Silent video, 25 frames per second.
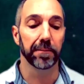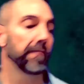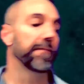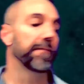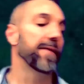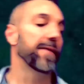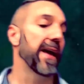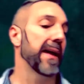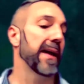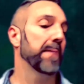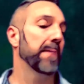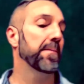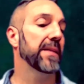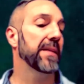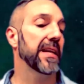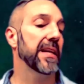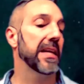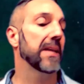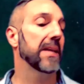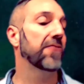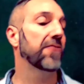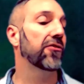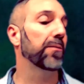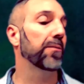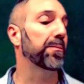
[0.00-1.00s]
Famed
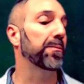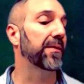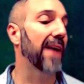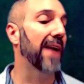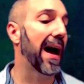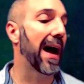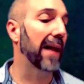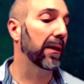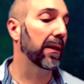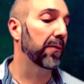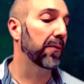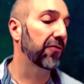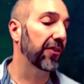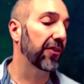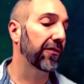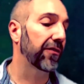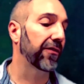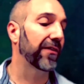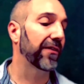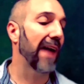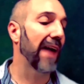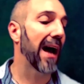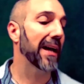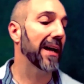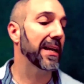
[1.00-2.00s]
Egyptologist
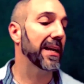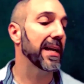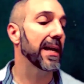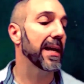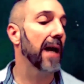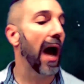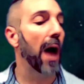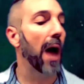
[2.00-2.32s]
Zahi